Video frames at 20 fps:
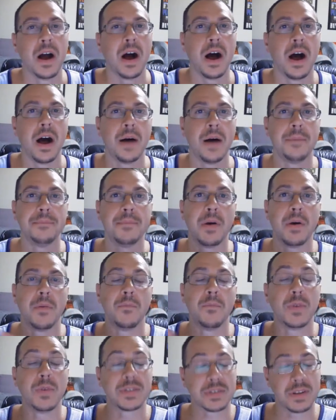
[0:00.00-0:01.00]
Um,
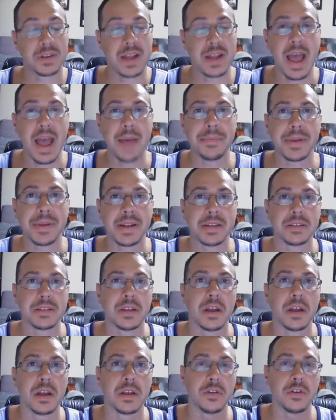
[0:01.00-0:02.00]
what's going to happen
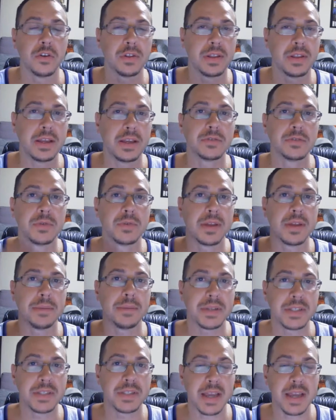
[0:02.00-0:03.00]
is your leads will then
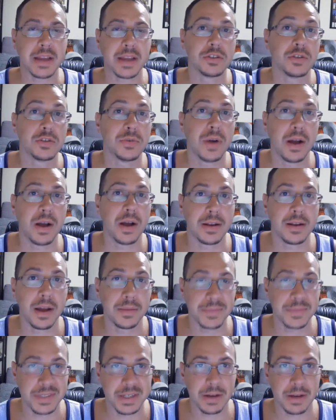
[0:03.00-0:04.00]
be taken to an
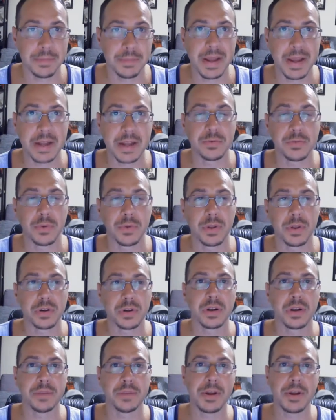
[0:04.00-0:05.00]
upsell page where they're
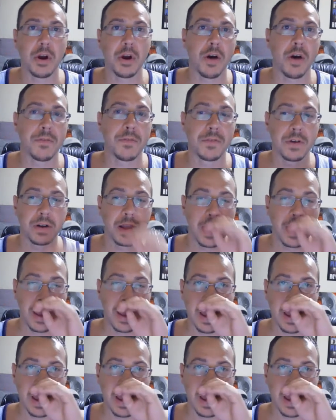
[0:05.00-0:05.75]
going to be offered